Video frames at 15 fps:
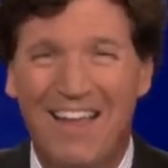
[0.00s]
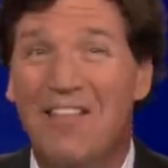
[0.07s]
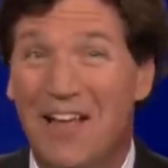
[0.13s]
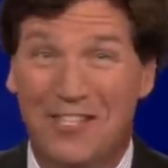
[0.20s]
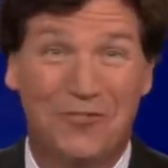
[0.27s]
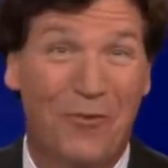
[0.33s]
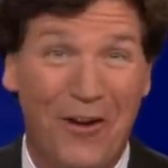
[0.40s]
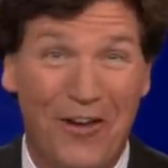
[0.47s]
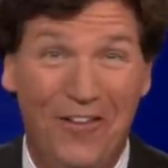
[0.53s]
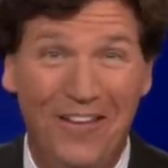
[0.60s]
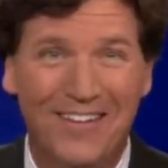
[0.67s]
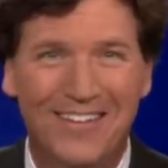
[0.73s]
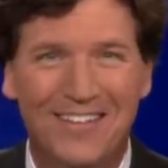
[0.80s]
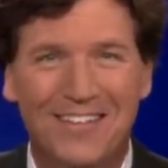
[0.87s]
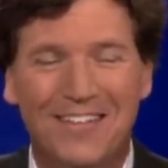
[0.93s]
That's real.
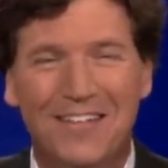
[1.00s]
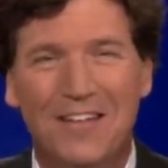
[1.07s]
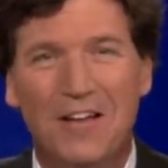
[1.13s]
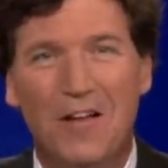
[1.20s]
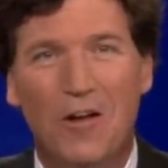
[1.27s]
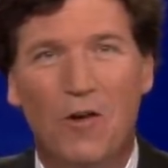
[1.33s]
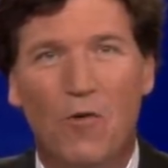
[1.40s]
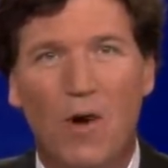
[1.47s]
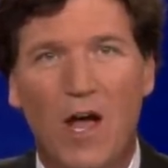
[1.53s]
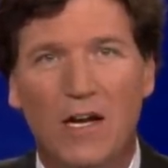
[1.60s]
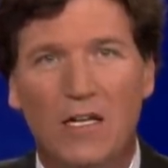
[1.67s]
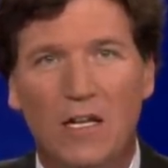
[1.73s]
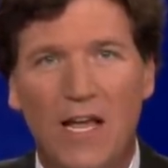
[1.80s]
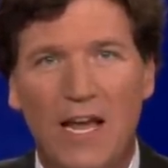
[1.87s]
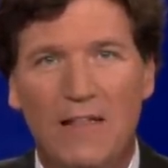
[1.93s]
Ron
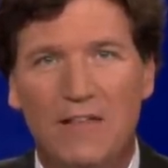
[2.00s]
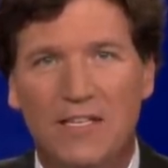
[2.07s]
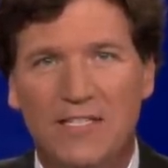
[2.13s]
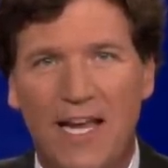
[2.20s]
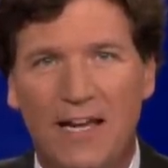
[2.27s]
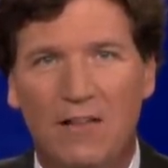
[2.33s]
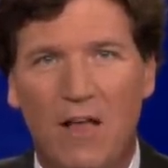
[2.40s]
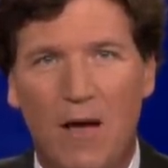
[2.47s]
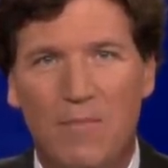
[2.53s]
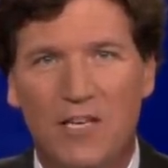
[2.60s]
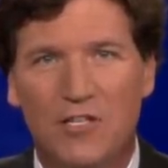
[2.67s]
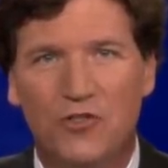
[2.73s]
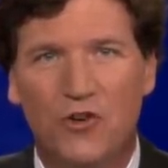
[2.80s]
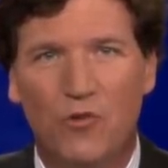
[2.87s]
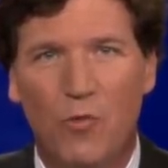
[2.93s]
Klain, the tech
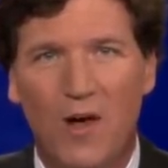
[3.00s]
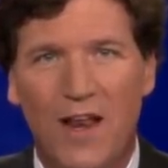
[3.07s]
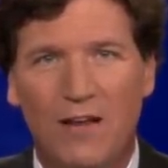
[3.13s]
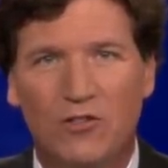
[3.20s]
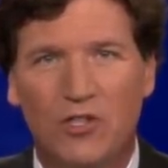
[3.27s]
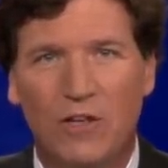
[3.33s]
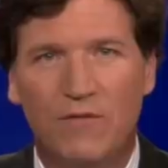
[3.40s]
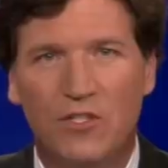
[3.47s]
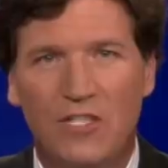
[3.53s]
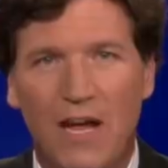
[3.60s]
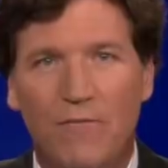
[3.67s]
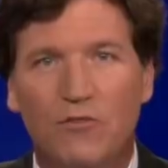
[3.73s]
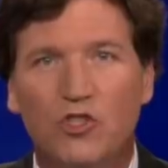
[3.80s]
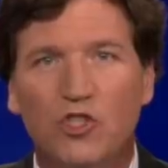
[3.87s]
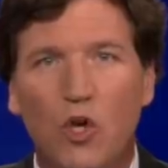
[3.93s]
lobbyist turned White House chief of
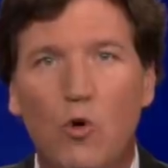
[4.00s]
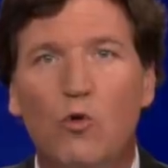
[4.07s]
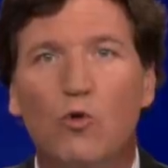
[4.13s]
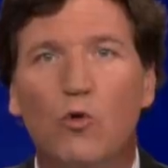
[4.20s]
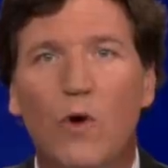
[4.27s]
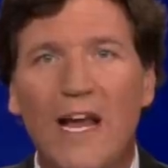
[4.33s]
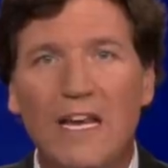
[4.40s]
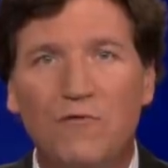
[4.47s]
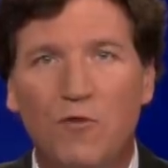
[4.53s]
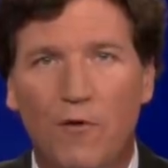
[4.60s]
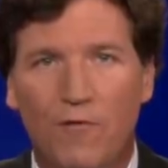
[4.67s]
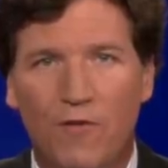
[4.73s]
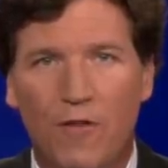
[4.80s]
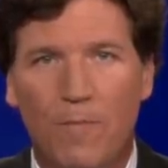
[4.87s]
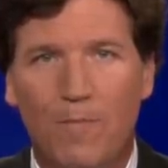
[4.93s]
staff, was so grateful
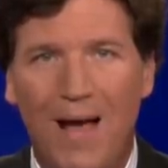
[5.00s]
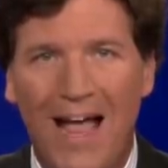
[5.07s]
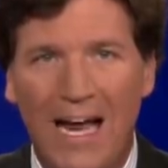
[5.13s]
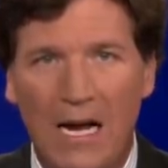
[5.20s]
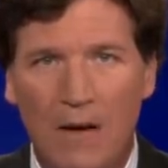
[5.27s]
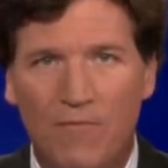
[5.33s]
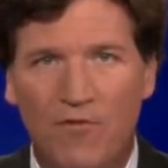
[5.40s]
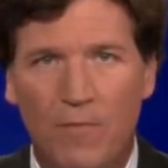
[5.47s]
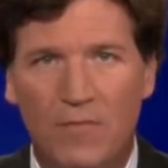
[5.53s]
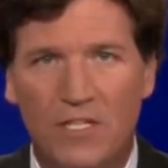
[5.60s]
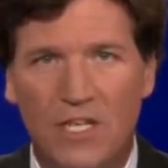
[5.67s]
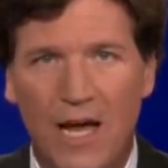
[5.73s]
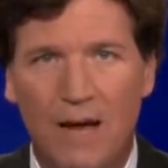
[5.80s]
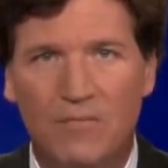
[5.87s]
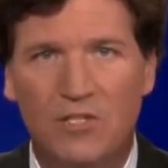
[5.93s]
for the backup from the
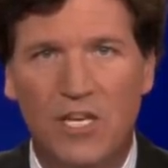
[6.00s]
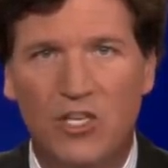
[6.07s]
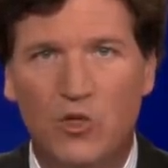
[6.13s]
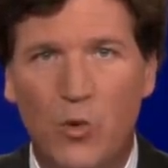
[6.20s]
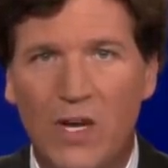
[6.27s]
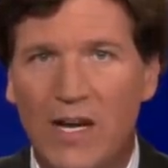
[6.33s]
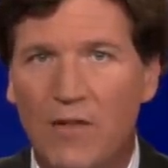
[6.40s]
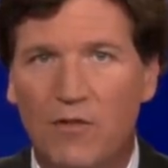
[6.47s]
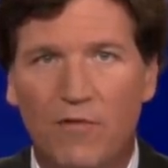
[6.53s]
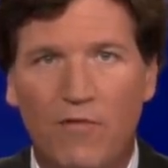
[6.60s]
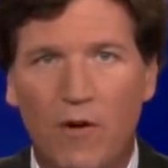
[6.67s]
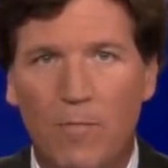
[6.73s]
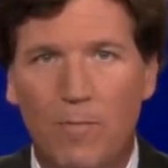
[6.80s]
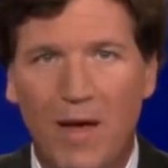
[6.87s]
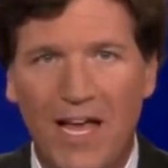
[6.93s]
Times that he tweeted out the
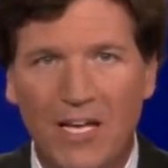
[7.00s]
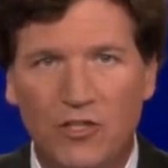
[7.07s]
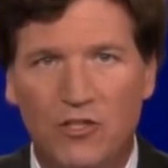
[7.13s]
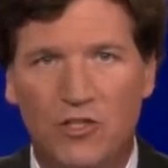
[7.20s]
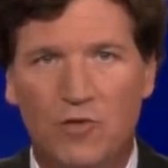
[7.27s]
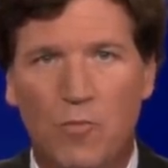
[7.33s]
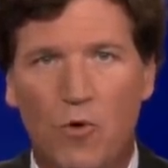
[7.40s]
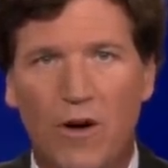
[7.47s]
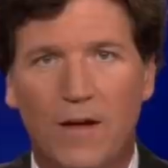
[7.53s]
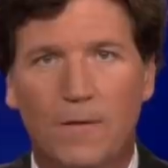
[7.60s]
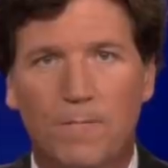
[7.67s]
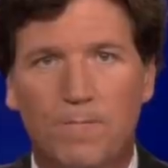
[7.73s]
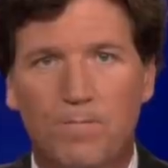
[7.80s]
front page this morning.